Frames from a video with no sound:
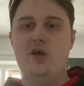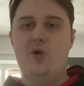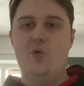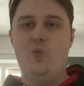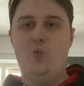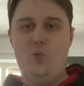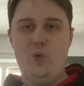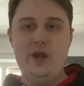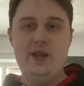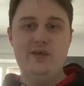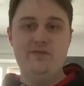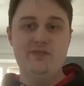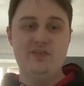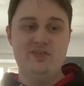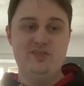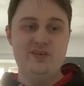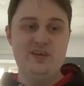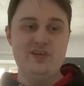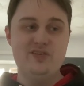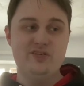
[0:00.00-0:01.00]
win of the
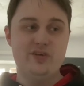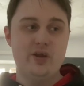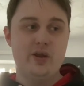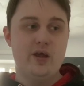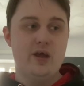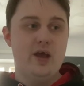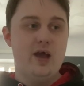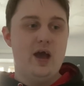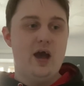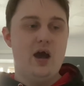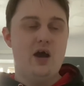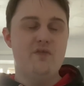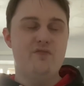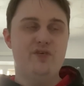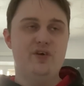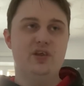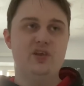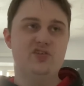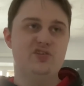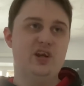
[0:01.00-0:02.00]
season, and
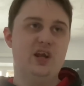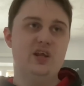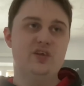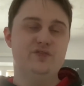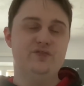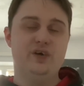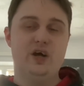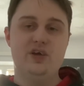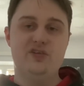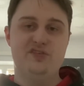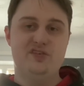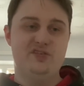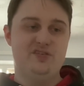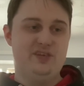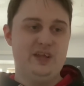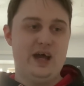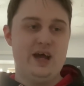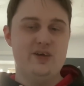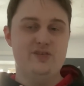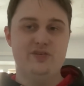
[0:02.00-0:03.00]
further solidifies his
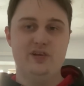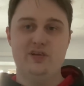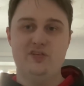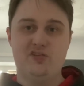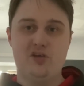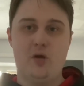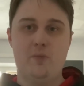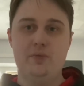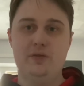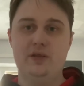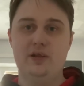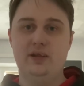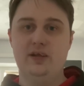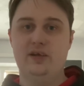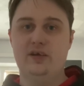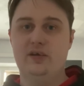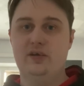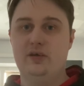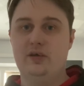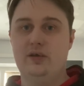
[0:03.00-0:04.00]
status at the top of
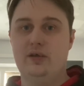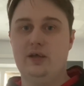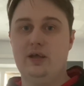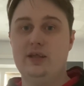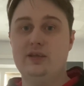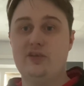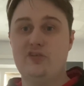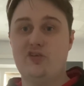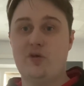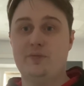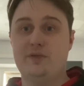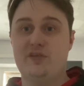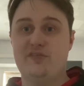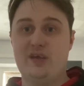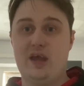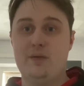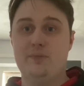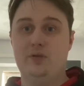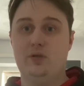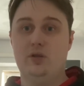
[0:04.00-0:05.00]
the
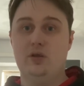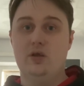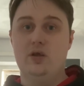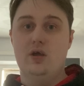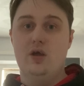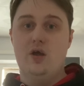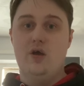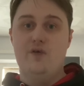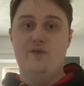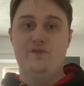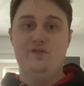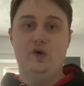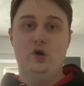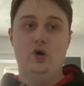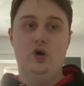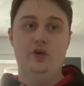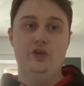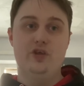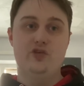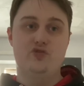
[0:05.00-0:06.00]
table
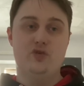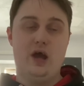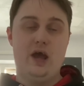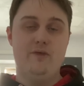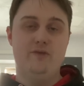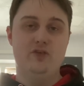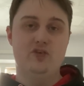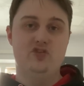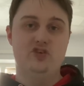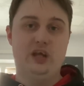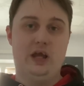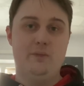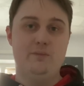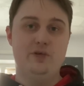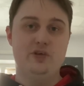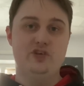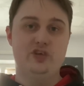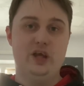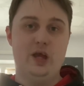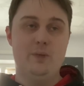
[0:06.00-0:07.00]
for the Drivers'
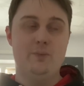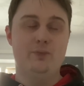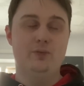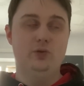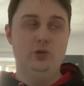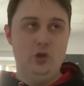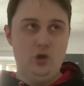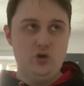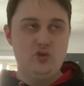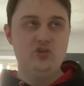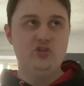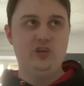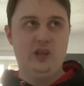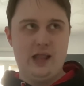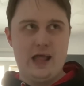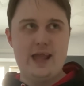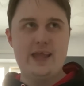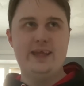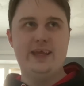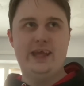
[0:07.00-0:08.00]
Championship. Looks
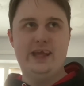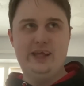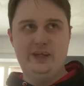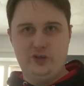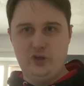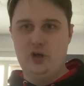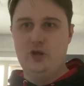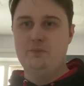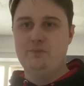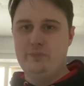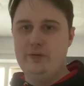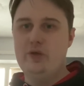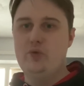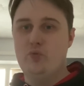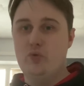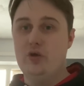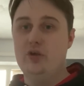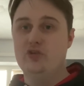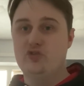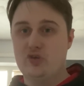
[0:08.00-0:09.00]
like he could be
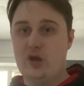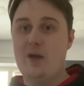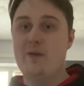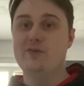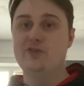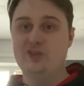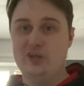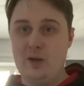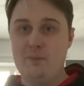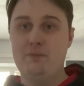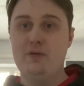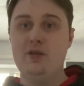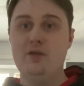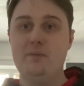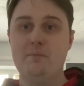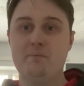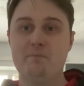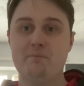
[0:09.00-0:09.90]
World Drivers' Champion,